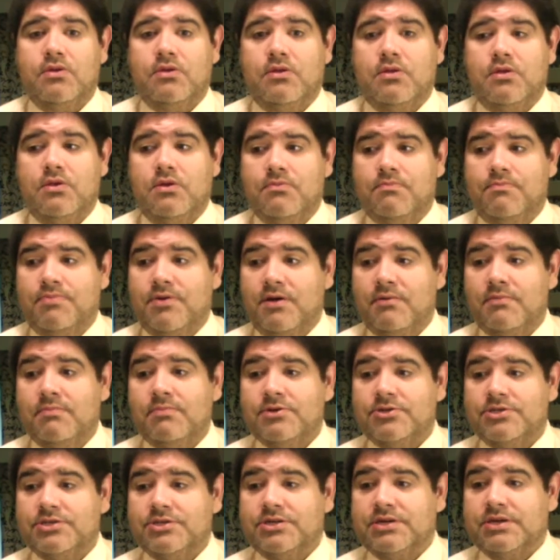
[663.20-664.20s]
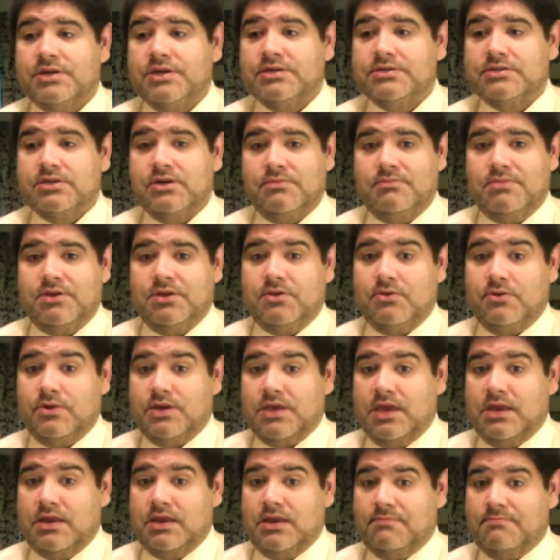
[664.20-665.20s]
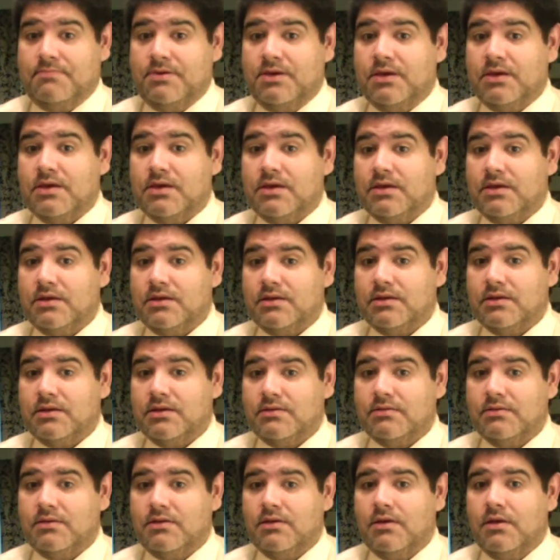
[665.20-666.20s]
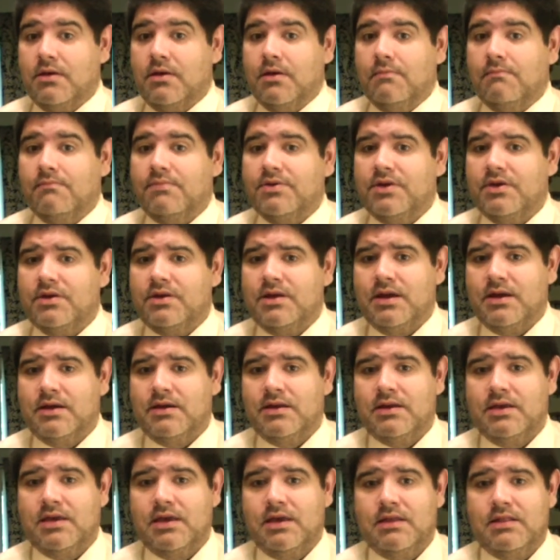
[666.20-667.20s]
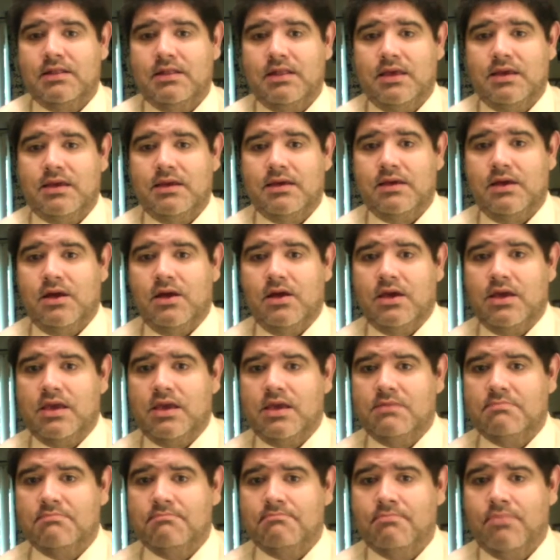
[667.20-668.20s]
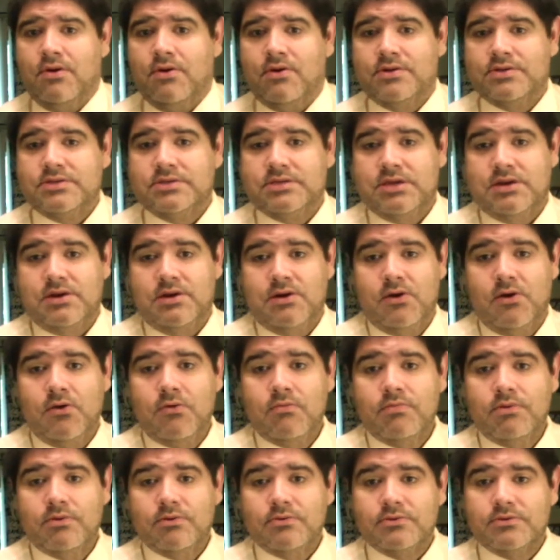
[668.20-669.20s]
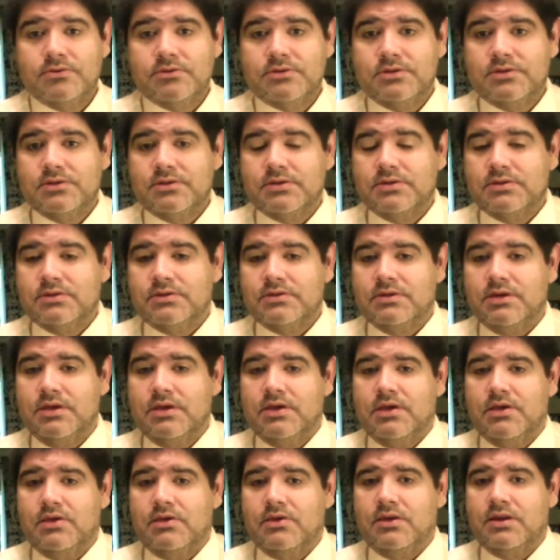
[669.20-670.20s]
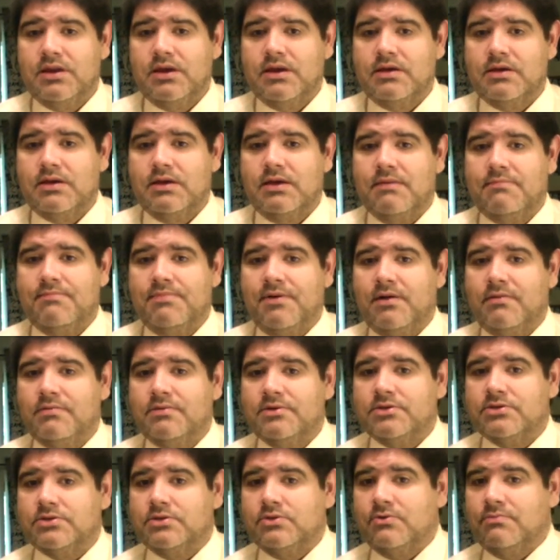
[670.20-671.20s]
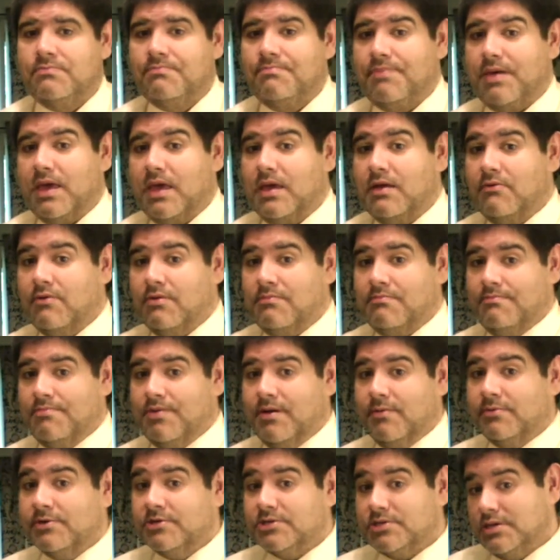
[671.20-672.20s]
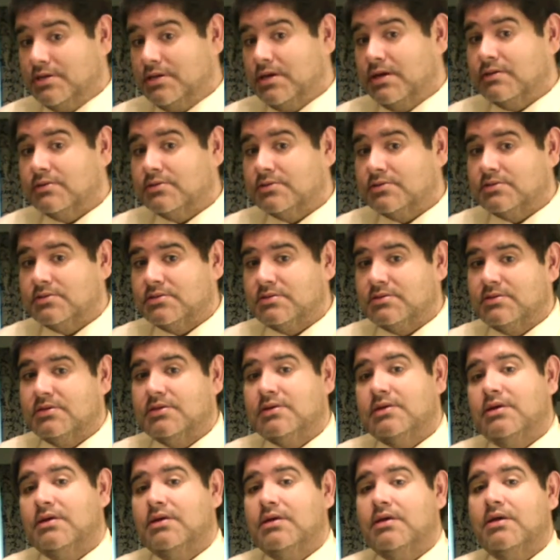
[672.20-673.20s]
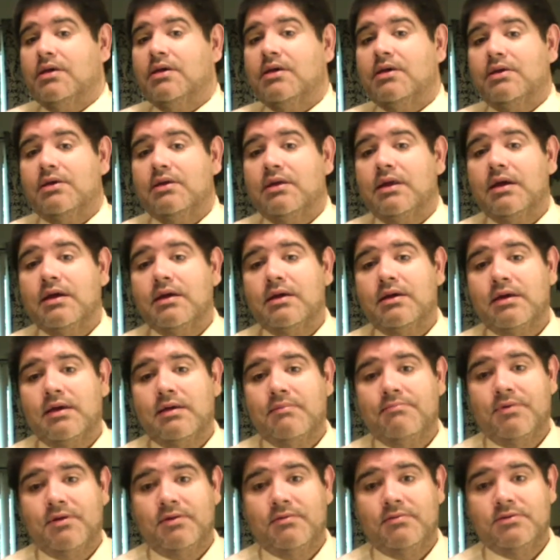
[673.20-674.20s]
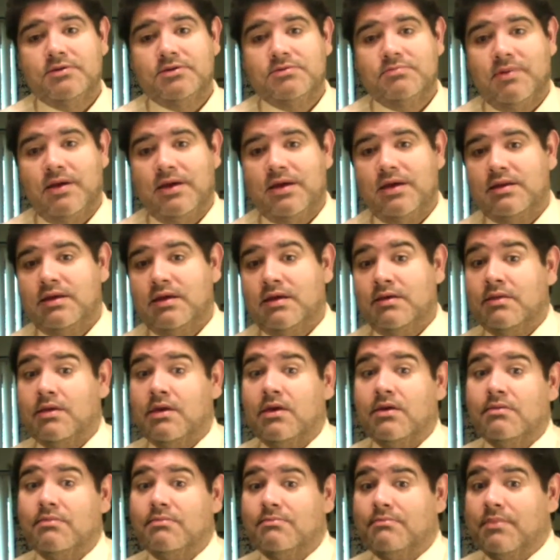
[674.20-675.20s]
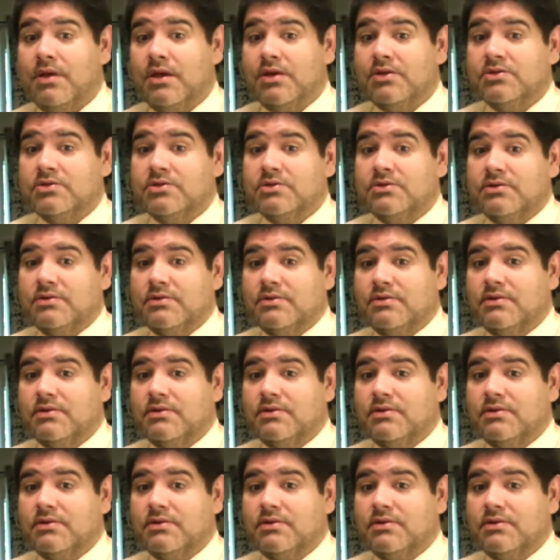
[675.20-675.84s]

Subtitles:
Your publishing is going to be through KDP, but you're not going to get, like, in Barnes and Nobles. You're not going to get published through Penguin Publishing House. You're not going to get published by any of the other major